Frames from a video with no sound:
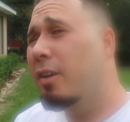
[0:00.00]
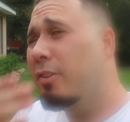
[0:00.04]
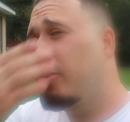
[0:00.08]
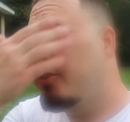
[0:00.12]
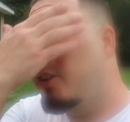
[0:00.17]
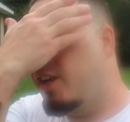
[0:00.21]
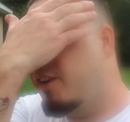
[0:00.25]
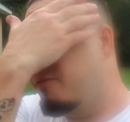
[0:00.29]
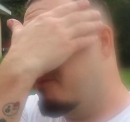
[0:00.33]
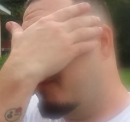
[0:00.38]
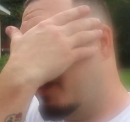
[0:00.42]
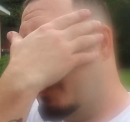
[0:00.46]
I
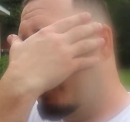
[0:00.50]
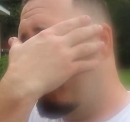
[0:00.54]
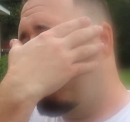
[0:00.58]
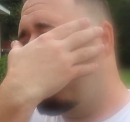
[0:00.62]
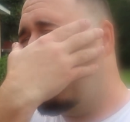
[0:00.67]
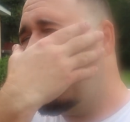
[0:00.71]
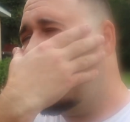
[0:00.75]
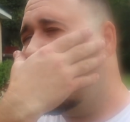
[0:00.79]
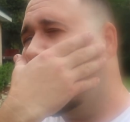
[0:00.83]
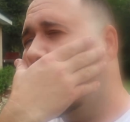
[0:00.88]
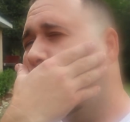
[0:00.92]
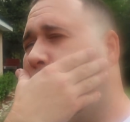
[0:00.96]
shaved my
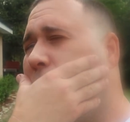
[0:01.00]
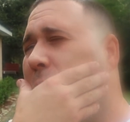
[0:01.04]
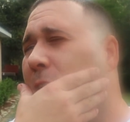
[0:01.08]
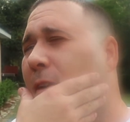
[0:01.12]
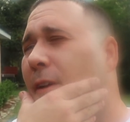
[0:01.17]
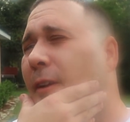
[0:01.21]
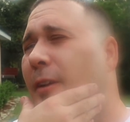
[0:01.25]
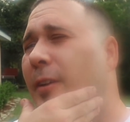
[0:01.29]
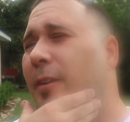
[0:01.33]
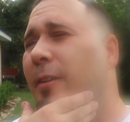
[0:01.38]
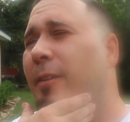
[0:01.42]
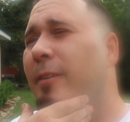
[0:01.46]
beard,
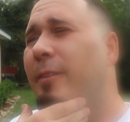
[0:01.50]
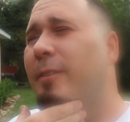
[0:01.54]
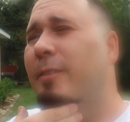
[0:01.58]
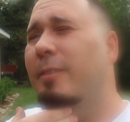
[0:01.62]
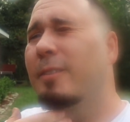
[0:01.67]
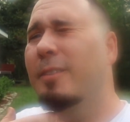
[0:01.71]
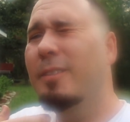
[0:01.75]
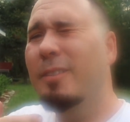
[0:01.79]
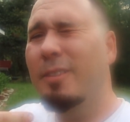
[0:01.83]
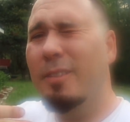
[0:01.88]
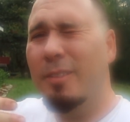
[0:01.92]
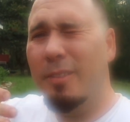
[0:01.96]
I
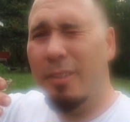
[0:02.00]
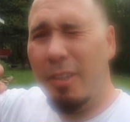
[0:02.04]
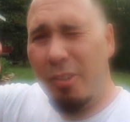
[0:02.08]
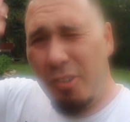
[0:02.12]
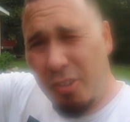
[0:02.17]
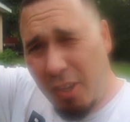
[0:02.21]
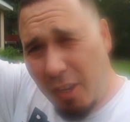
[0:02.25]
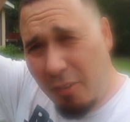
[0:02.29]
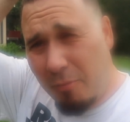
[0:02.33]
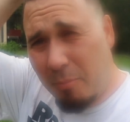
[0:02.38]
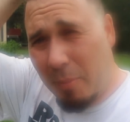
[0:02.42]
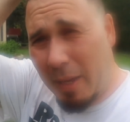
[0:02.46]

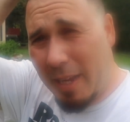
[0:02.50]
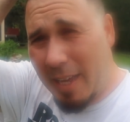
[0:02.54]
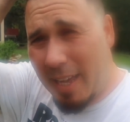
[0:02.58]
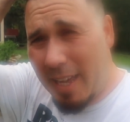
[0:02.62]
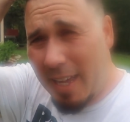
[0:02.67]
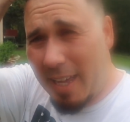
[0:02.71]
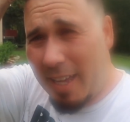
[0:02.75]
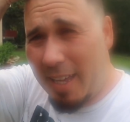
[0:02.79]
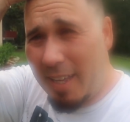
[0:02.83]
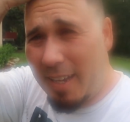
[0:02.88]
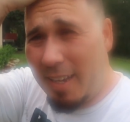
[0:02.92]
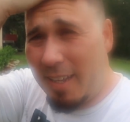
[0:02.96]
shaved my
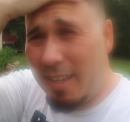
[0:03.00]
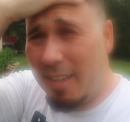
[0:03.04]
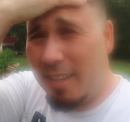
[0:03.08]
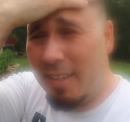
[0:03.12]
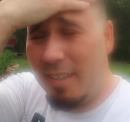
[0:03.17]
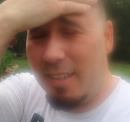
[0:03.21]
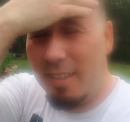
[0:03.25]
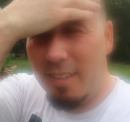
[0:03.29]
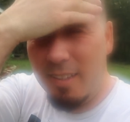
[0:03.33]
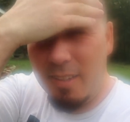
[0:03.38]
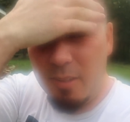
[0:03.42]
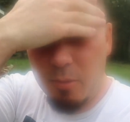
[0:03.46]
head.
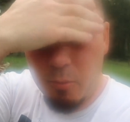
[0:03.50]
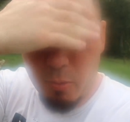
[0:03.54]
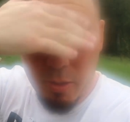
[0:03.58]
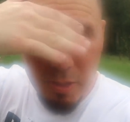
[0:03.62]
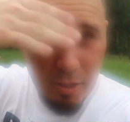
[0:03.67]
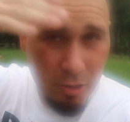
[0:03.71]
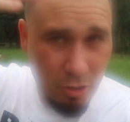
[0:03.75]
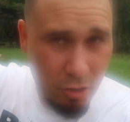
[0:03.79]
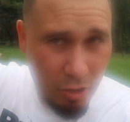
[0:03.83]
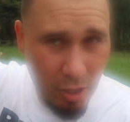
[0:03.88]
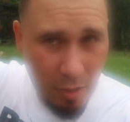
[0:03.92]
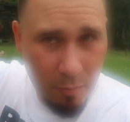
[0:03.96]
Well,
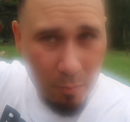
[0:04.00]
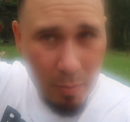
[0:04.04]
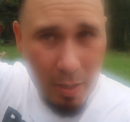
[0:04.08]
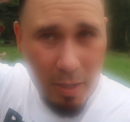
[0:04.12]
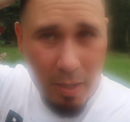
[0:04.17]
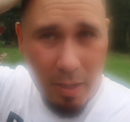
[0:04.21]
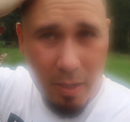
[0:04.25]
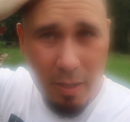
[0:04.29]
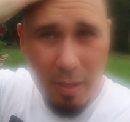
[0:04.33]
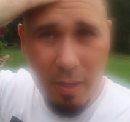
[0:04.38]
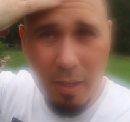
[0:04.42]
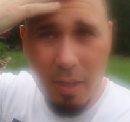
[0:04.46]
I didn't shave my
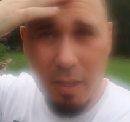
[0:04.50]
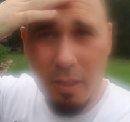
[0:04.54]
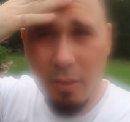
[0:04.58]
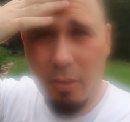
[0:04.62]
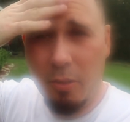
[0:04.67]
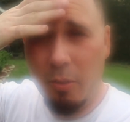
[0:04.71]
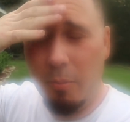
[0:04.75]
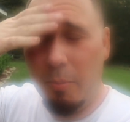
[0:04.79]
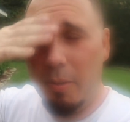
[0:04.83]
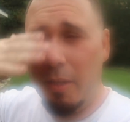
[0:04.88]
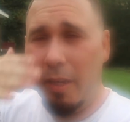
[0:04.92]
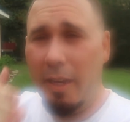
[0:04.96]
head, I got a
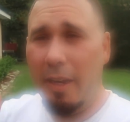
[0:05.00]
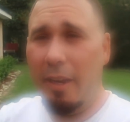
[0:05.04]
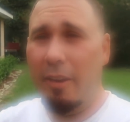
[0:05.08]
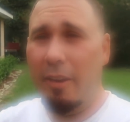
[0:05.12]
little bit of